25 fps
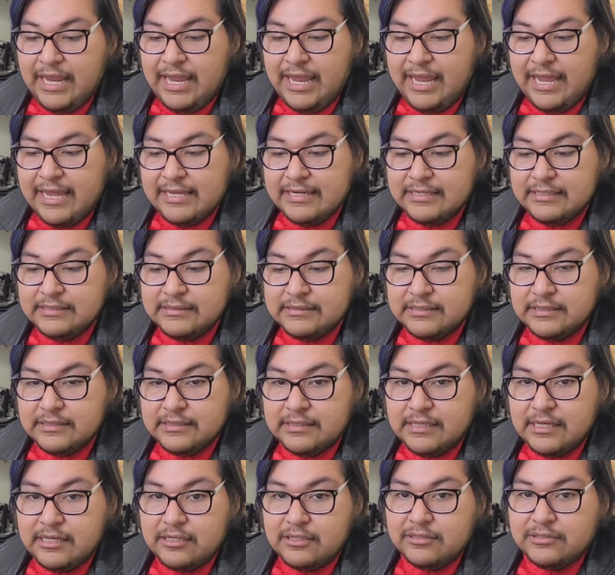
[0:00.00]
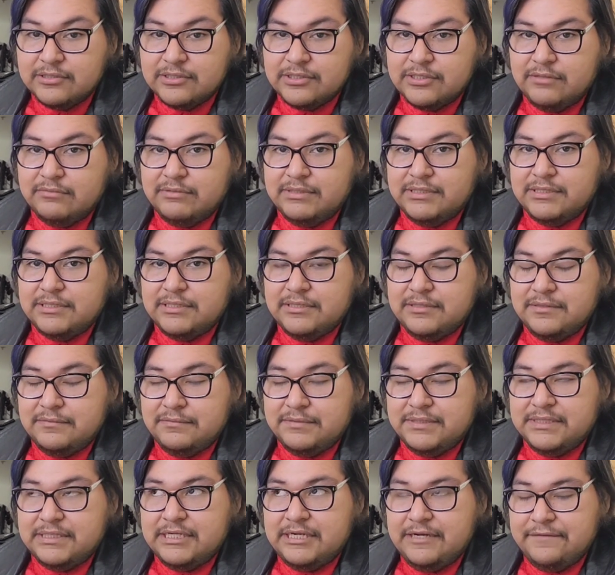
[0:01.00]
And that also was
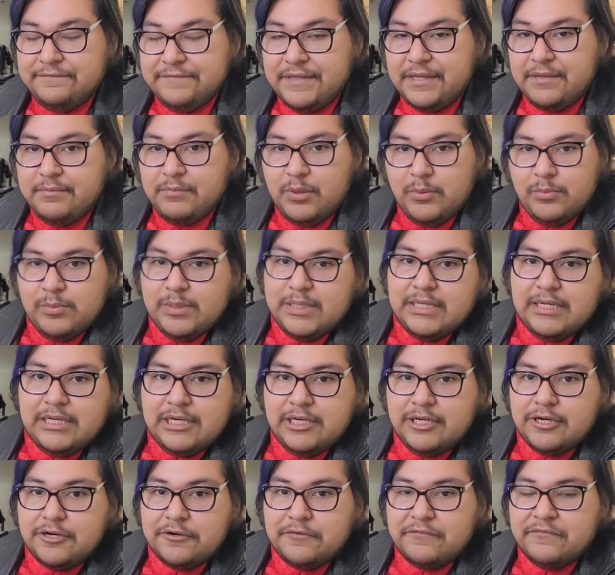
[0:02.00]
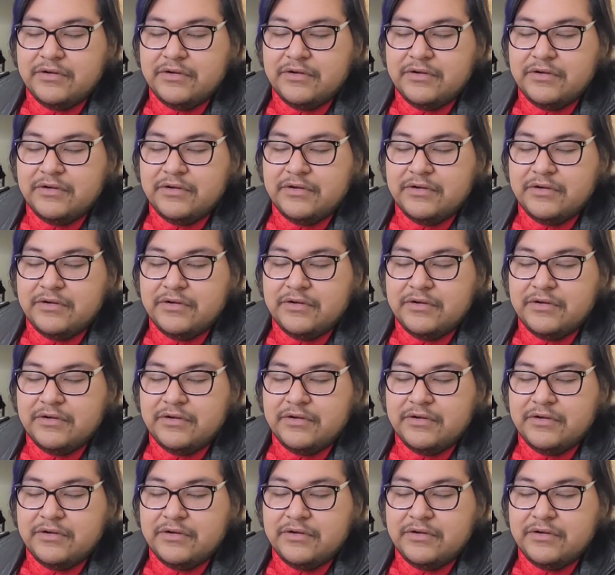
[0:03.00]
a significant moment in our